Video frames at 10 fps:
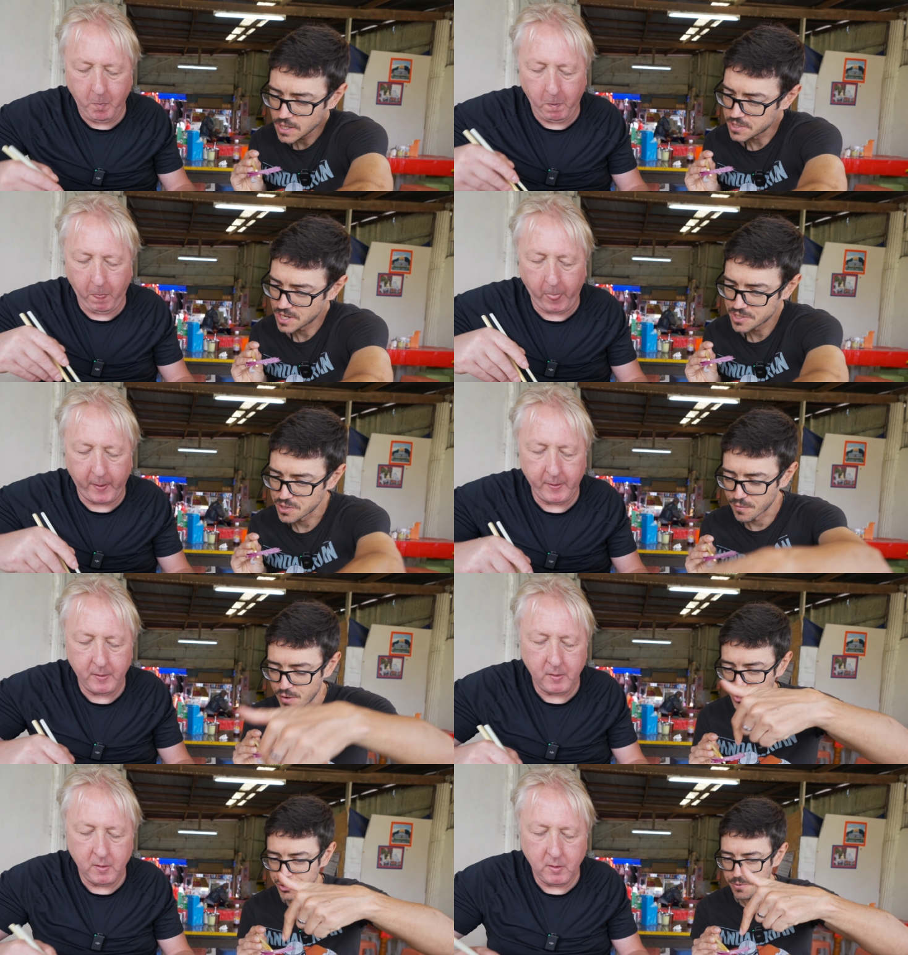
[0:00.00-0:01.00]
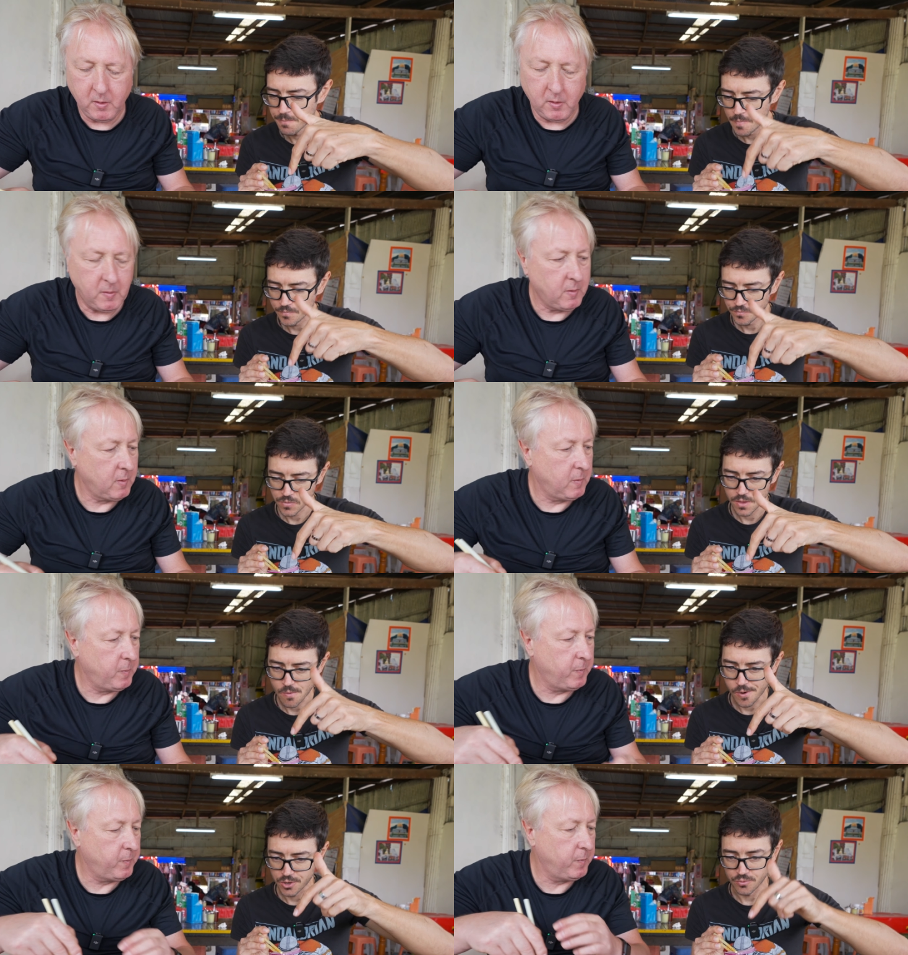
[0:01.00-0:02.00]
Speaker 1: He says the fresh
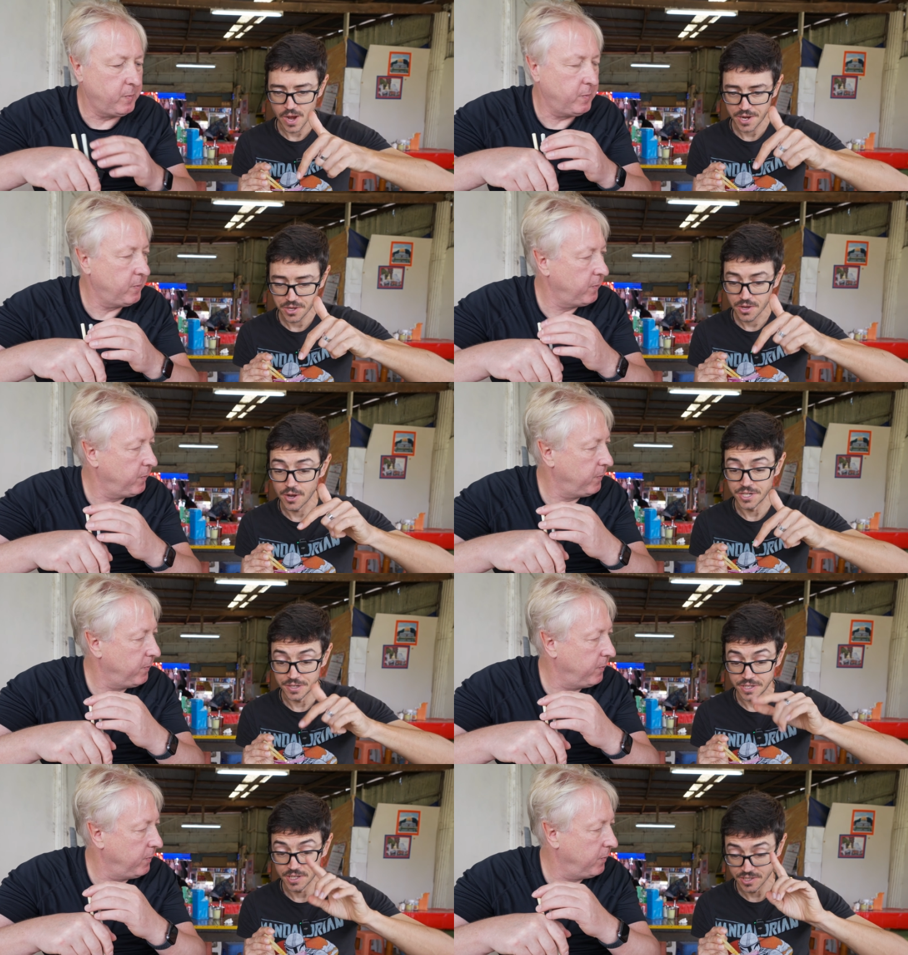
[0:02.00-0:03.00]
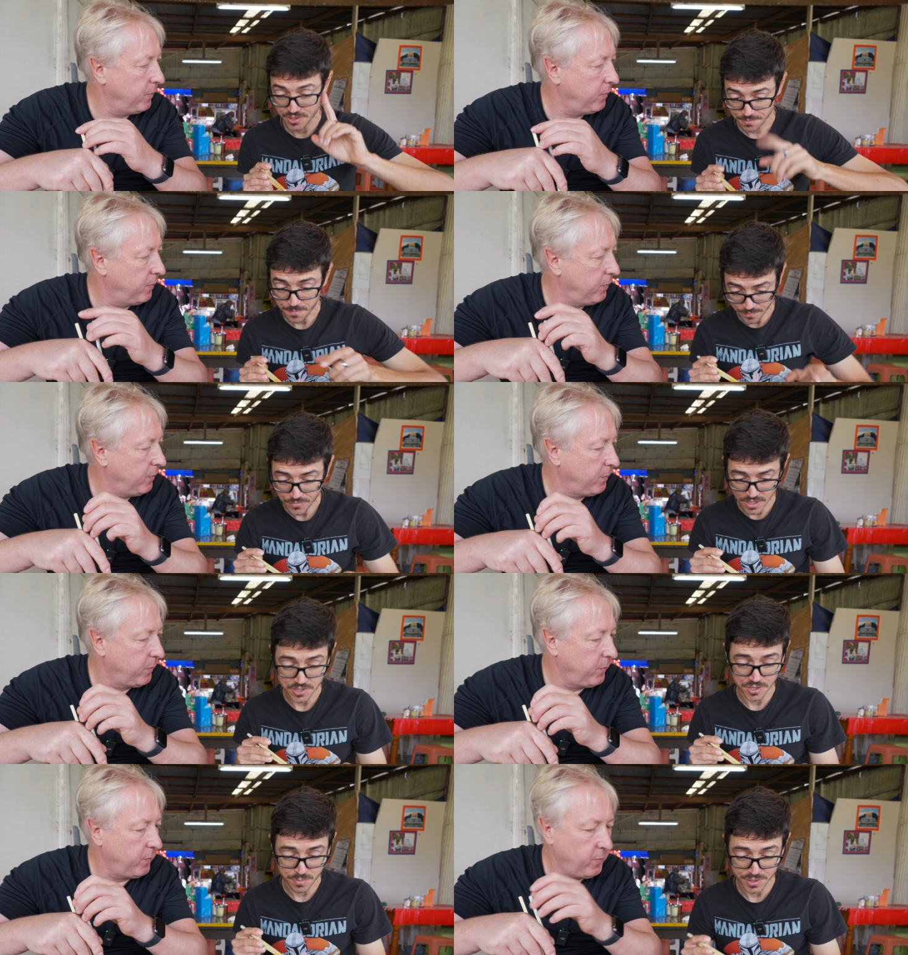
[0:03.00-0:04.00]
red onion is
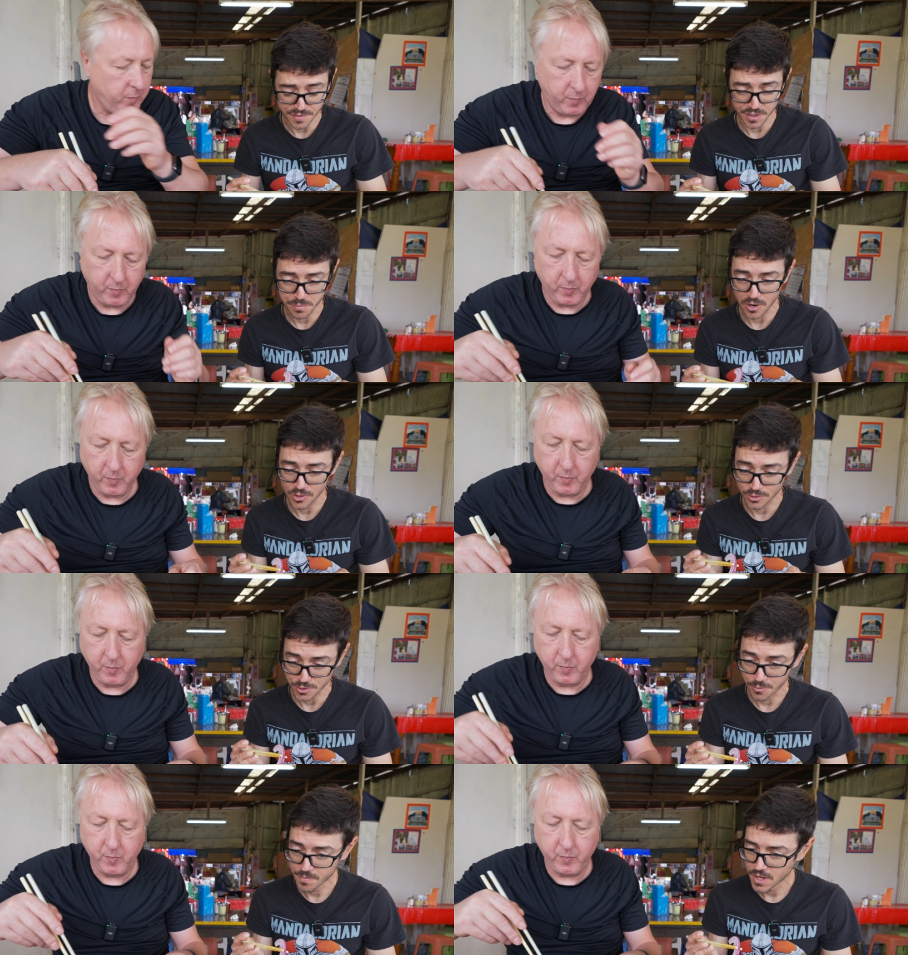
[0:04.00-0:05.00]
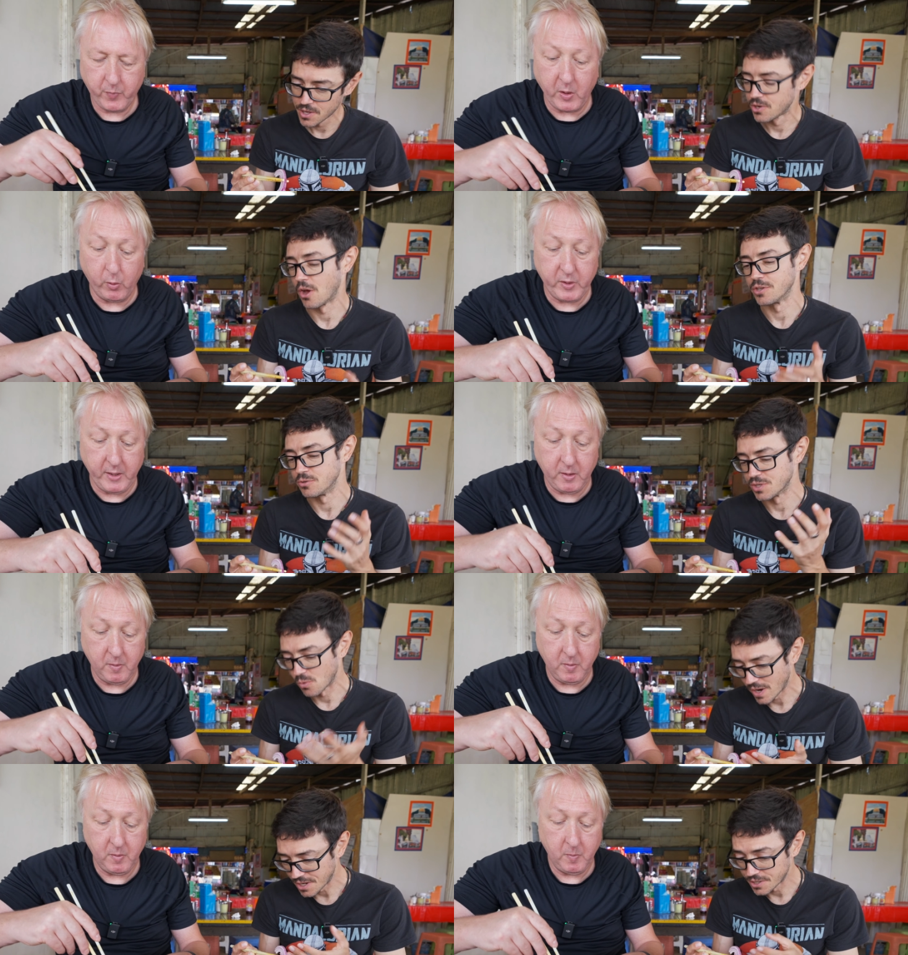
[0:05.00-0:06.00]
is a specific part also. Okay. Not using
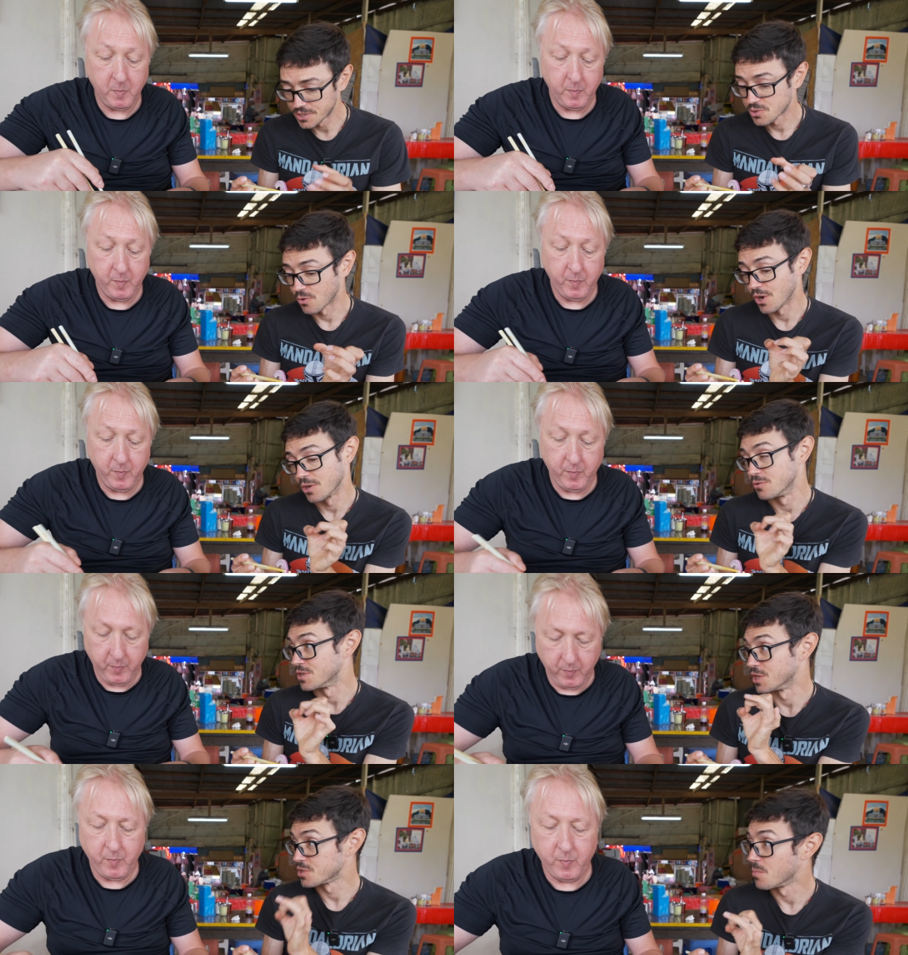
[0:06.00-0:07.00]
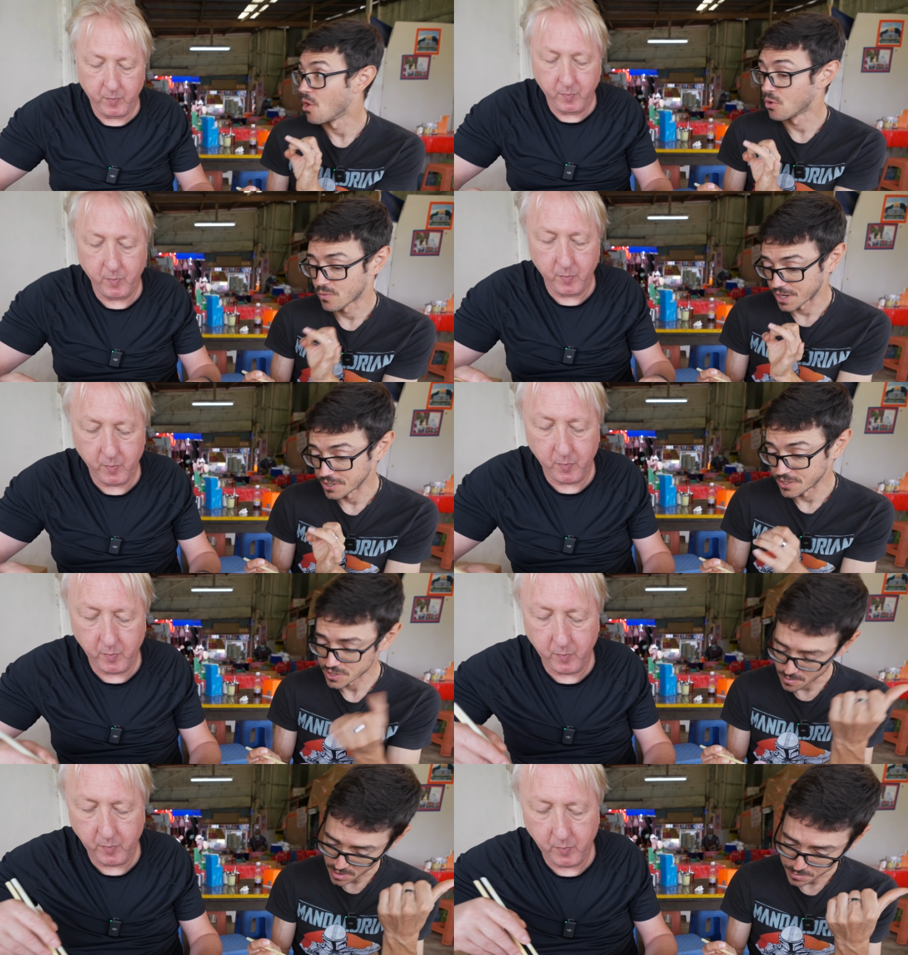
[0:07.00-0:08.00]
white onions or not using the small red
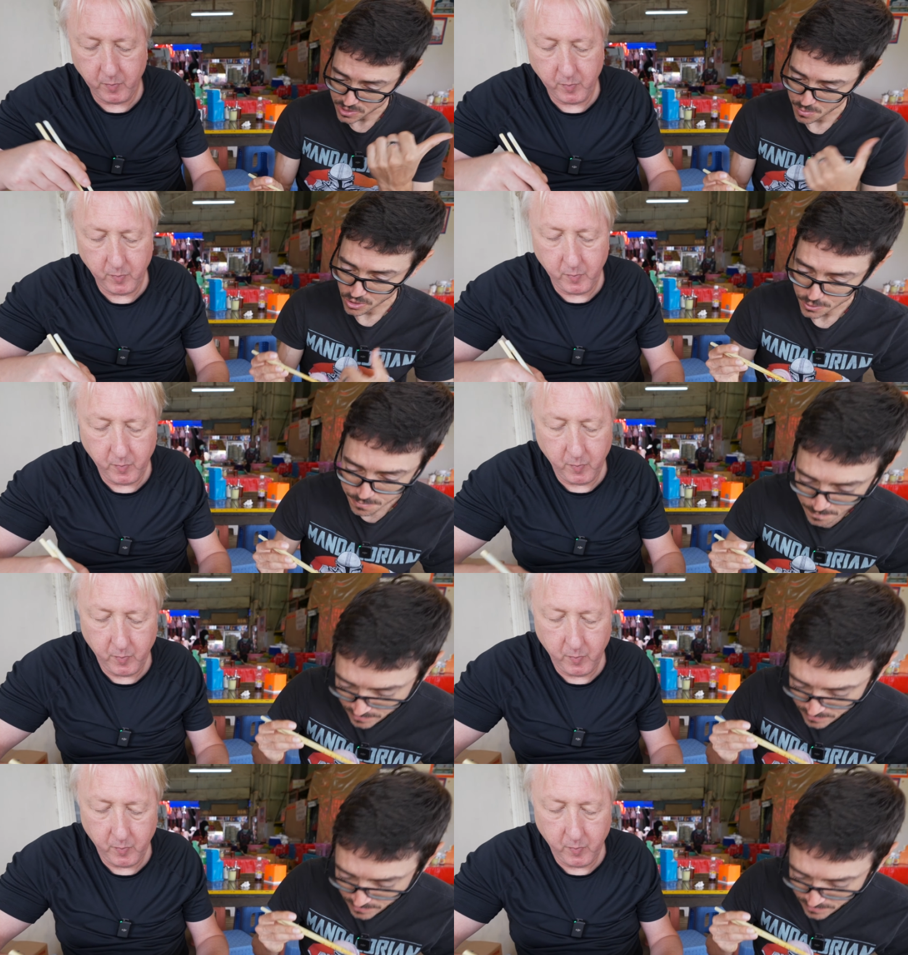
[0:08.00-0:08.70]
onions that might be somewhere else.